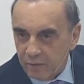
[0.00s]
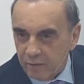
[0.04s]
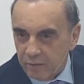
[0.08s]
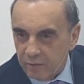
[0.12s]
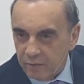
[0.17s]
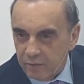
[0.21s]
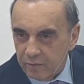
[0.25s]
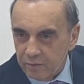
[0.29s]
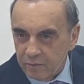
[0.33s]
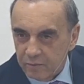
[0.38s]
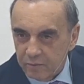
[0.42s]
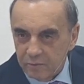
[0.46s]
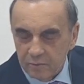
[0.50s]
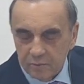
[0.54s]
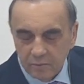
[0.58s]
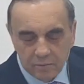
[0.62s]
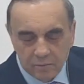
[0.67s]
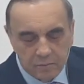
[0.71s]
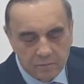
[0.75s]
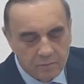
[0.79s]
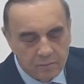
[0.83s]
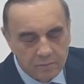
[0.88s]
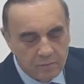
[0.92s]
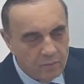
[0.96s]
How do they
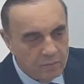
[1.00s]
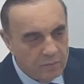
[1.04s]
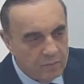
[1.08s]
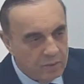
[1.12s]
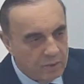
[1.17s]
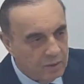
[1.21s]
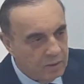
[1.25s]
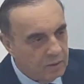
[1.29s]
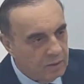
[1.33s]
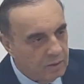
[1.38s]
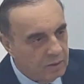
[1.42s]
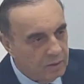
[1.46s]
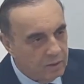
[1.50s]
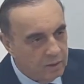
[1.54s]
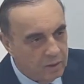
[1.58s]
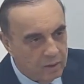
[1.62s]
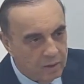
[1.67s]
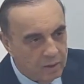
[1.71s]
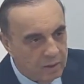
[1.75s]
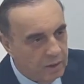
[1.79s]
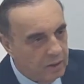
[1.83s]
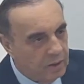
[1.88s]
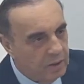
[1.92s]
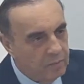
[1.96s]
manufacture it?
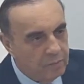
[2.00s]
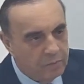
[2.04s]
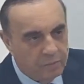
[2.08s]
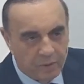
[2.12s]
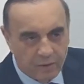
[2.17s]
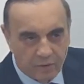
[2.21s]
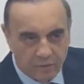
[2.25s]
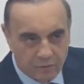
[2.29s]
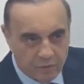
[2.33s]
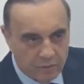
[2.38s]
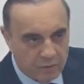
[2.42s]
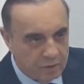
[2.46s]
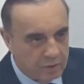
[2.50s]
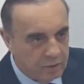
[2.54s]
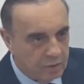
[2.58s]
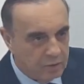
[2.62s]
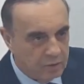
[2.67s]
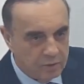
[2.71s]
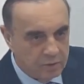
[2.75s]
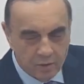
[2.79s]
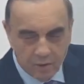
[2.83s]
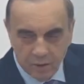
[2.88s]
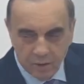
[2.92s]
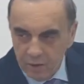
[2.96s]
It
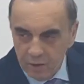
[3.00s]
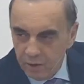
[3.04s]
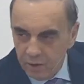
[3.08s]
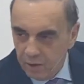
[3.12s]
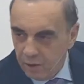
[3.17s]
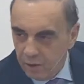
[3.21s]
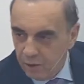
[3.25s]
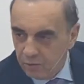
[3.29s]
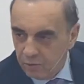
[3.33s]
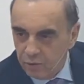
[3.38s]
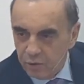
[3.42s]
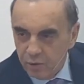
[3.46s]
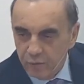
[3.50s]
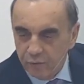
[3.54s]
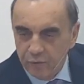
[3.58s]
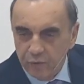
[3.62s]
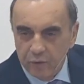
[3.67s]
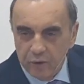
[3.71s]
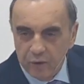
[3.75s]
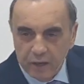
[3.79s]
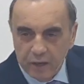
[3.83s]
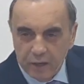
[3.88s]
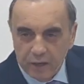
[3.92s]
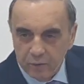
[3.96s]
is really
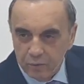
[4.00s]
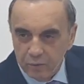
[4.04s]
impressive.